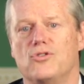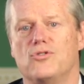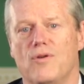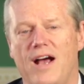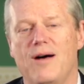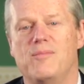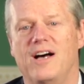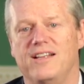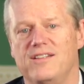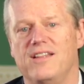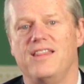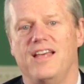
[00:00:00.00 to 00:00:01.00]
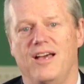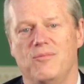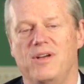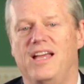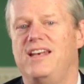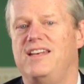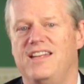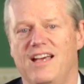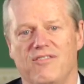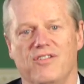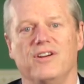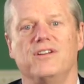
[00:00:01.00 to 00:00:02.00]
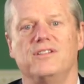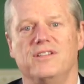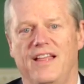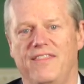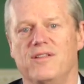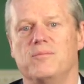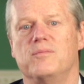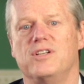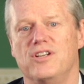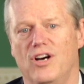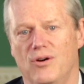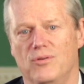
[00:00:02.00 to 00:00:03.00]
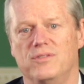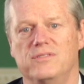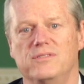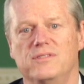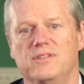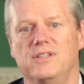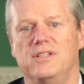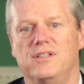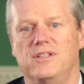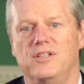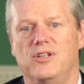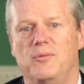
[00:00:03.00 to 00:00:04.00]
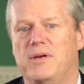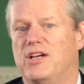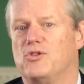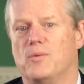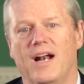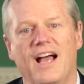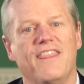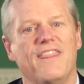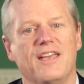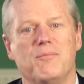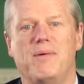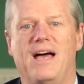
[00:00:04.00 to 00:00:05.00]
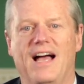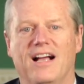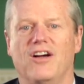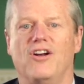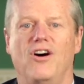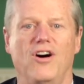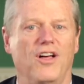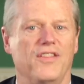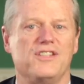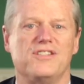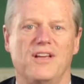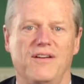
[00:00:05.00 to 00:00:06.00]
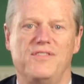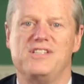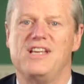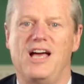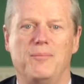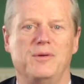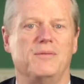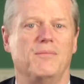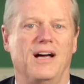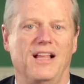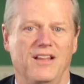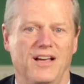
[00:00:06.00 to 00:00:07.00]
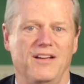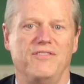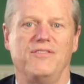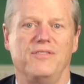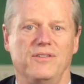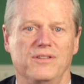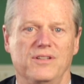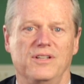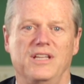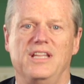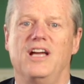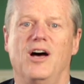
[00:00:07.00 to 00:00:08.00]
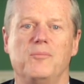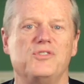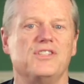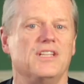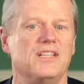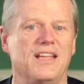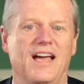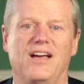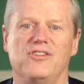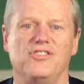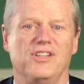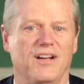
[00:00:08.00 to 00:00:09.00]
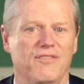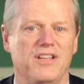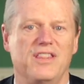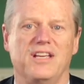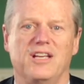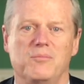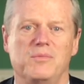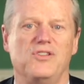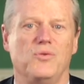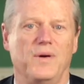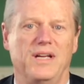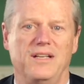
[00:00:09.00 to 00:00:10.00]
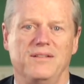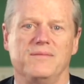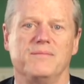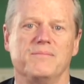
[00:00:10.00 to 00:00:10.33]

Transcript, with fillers: Grab onto them and never let them go. Because when I think back on all the stuff that's happened in my life, the ups and the downs and everything in between,